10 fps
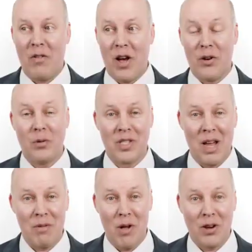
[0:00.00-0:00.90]
father, who was
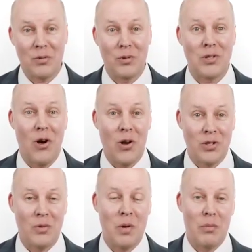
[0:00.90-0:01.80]
an ophthalmologist, was
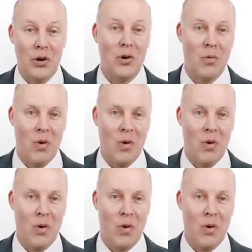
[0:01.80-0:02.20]
also a bird